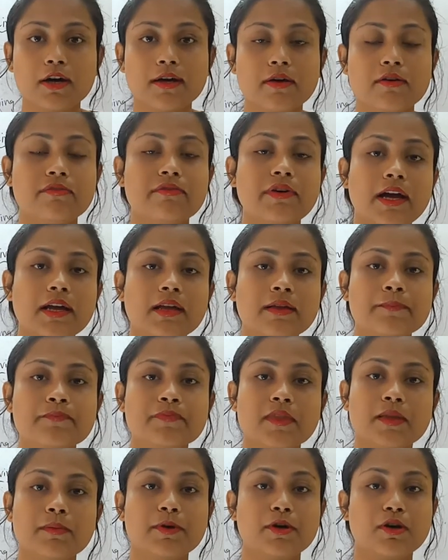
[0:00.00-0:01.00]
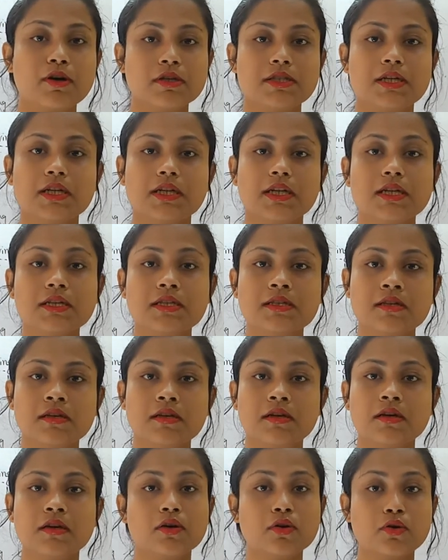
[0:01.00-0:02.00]
Why? Because it is
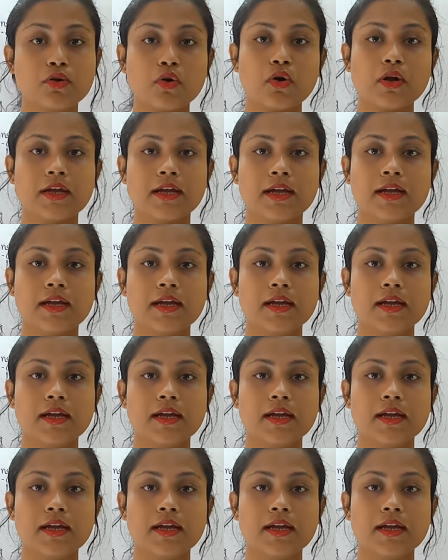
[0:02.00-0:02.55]
growing.